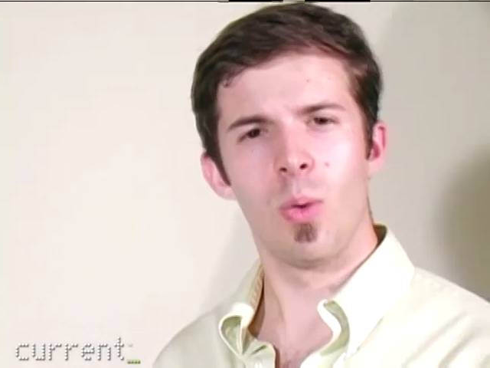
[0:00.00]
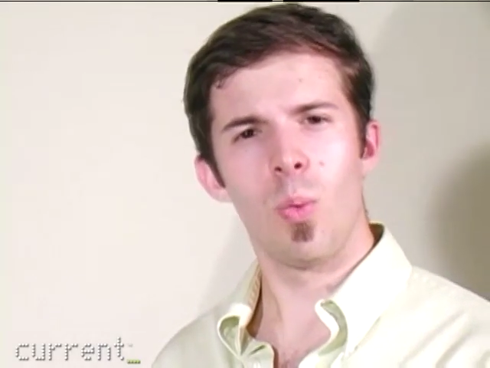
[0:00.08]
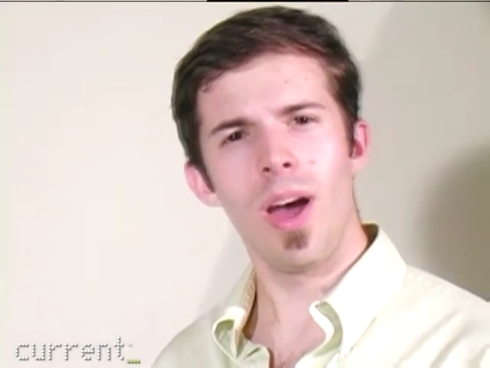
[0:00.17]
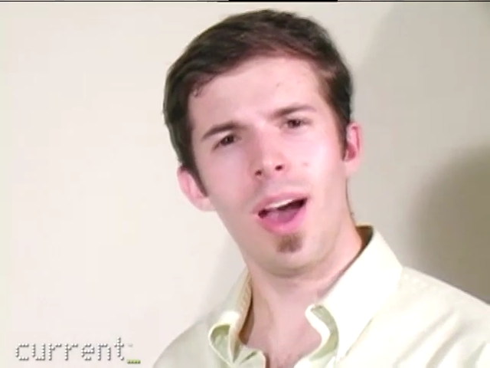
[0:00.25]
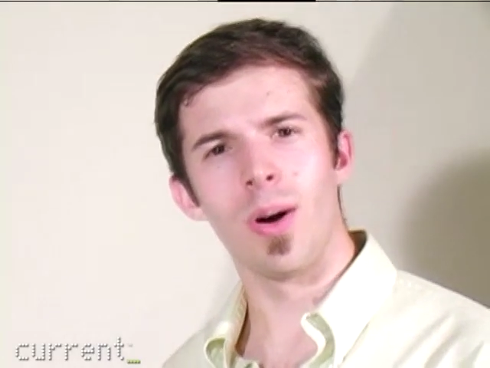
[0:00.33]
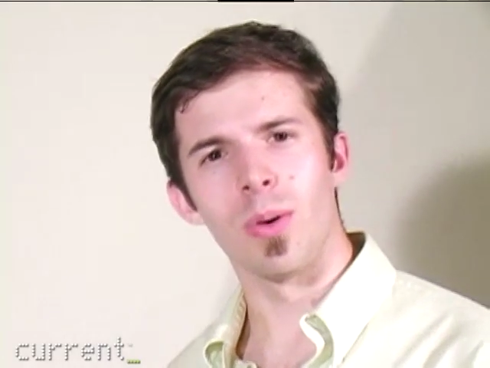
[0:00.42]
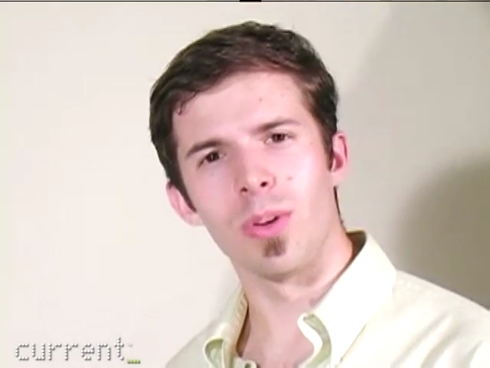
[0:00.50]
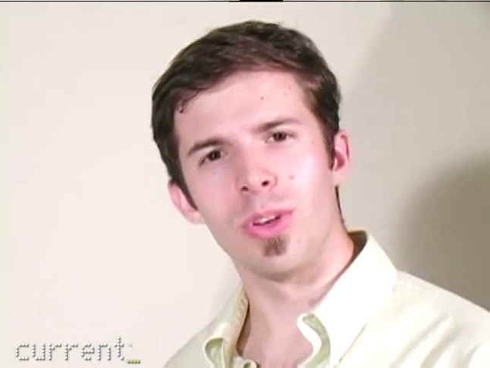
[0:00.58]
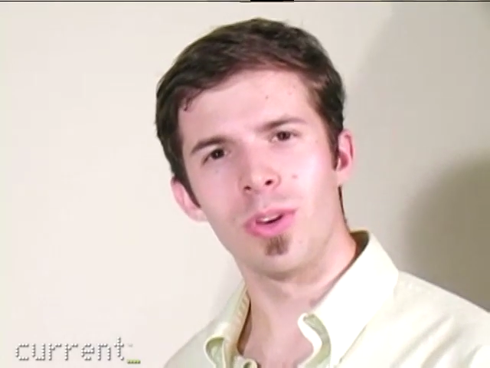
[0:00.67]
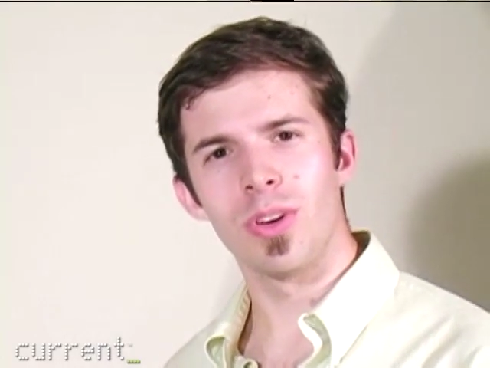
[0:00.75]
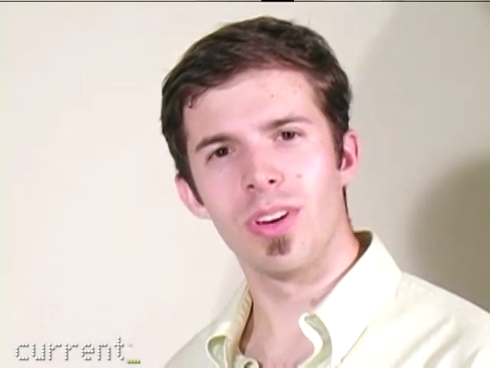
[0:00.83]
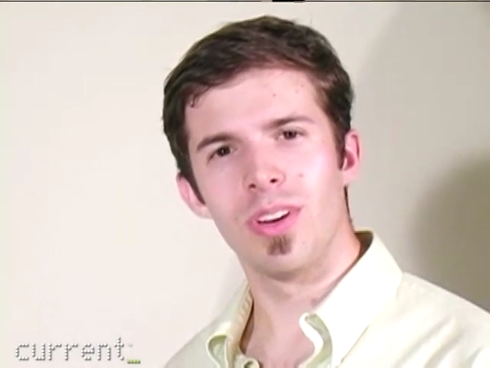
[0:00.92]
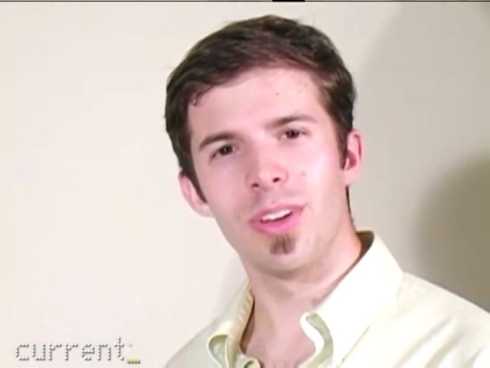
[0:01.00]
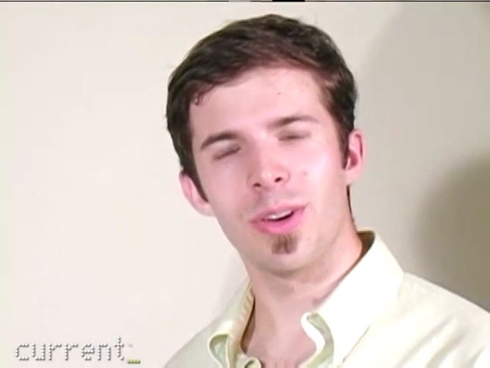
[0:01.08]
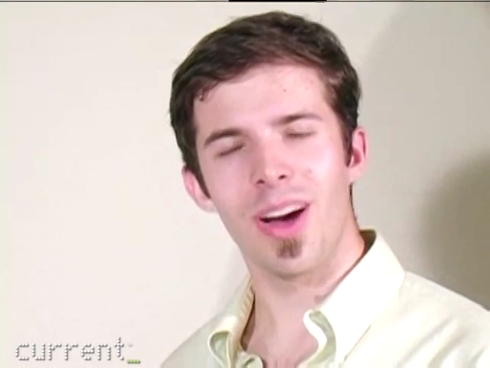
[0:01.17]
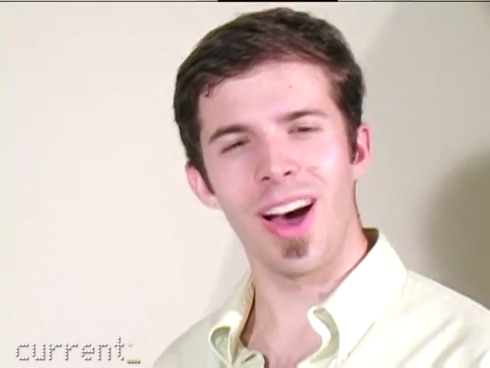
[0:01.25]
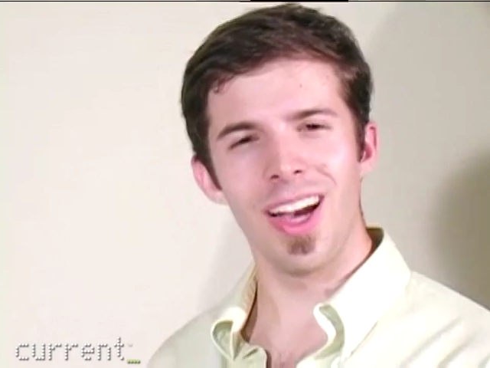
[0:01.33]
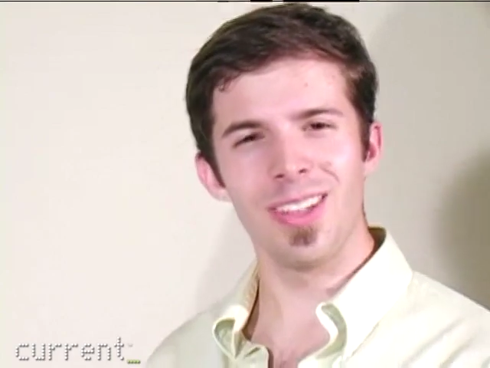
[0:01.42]
wow, your,
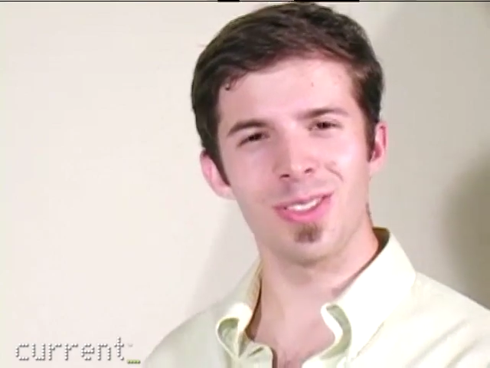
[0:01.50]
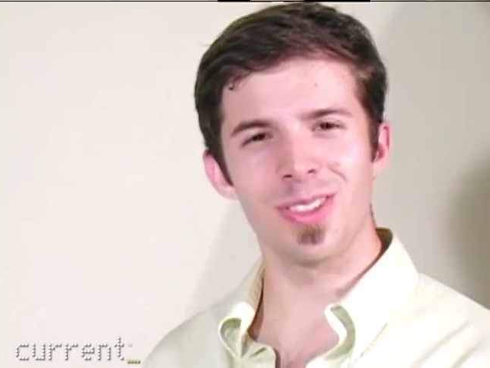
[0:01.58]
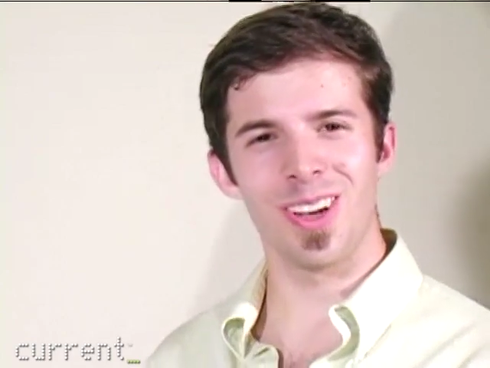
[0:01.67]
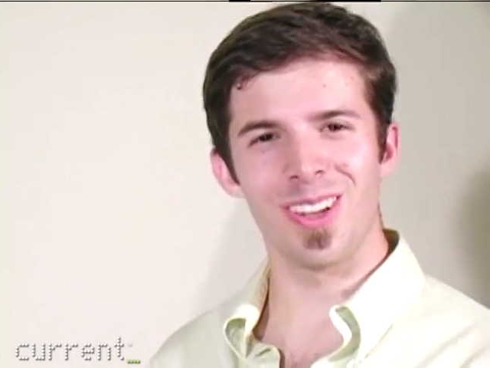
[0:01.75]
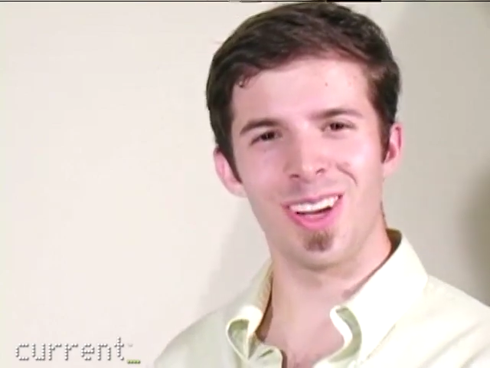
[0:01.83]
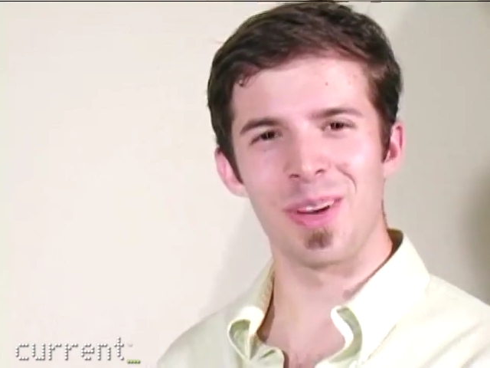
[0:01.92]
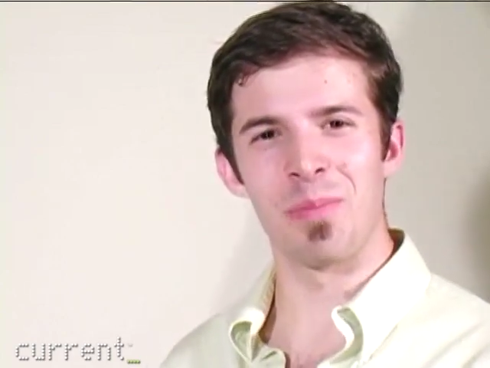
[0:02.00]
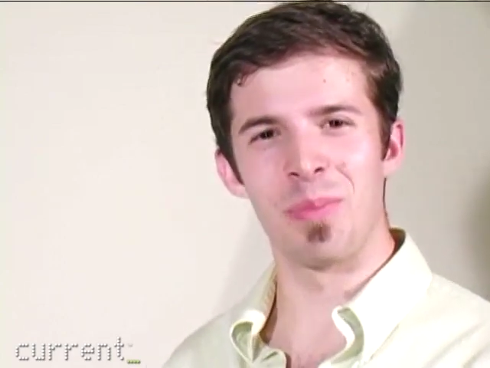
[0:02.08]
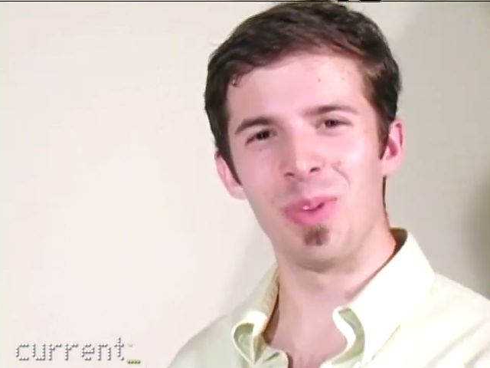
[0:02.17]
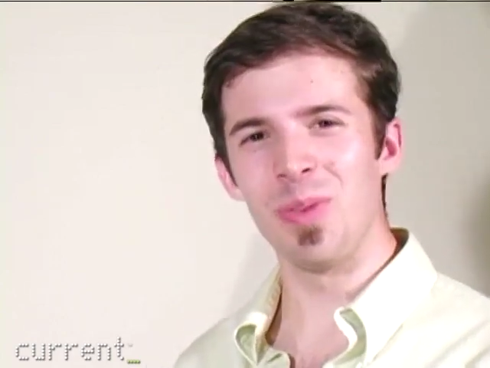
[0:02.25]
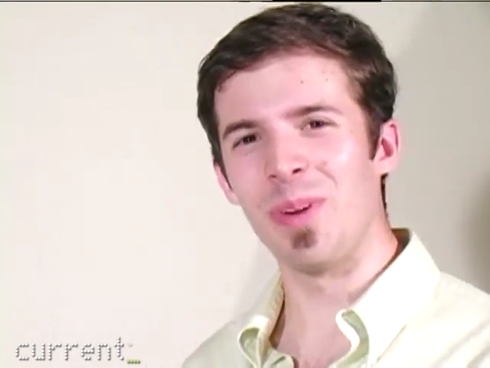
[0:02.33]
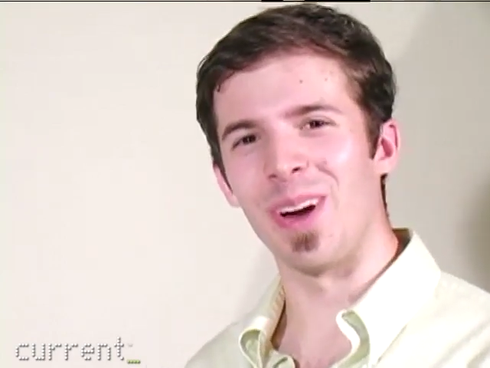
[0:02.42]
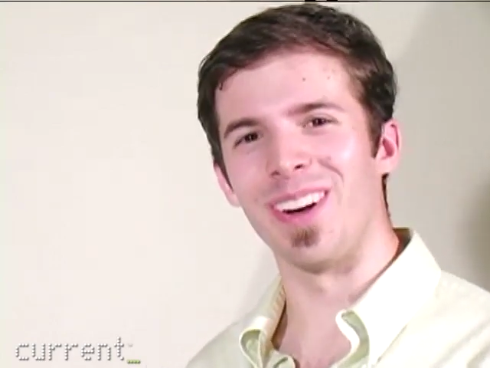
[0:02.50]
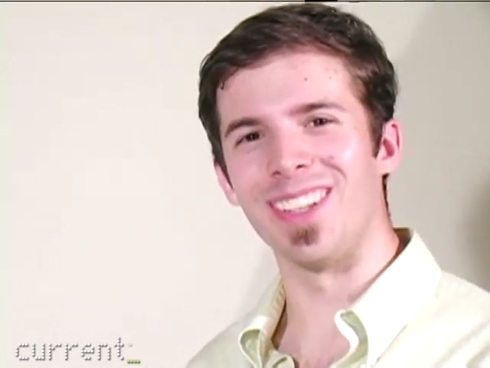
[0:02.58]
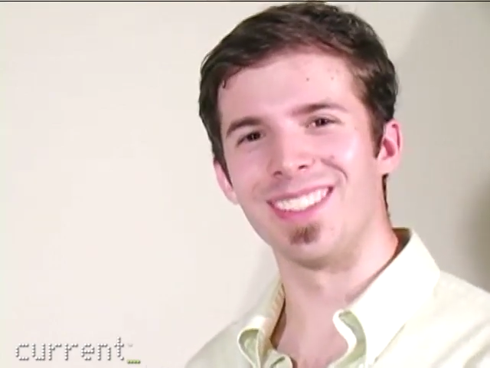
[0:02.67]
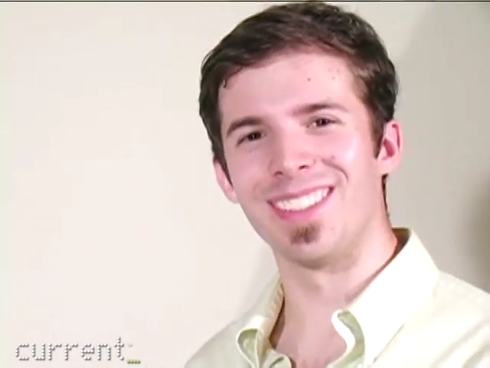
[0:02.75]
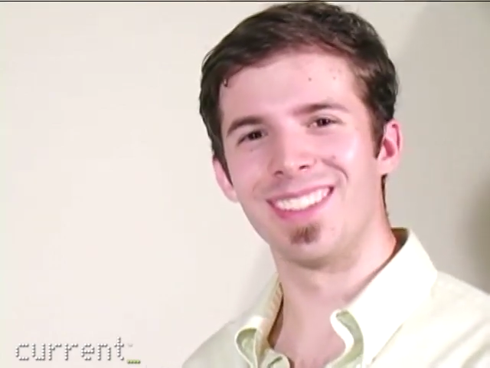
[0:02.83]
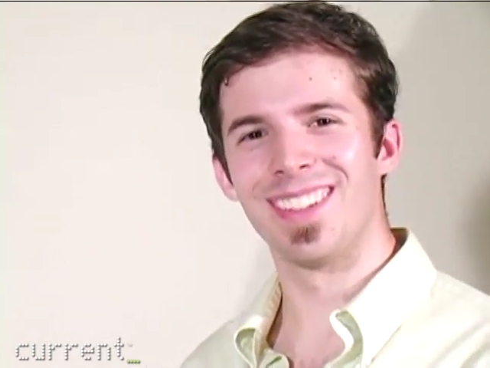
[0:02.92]
your eyes are like
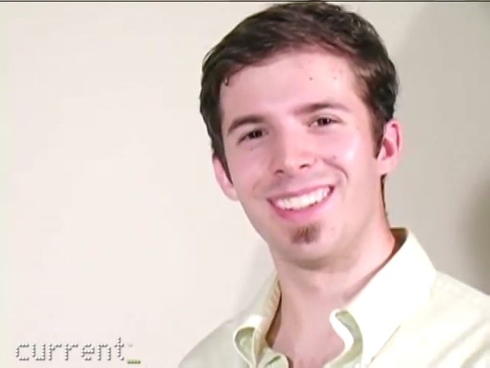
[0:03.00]
blueberries.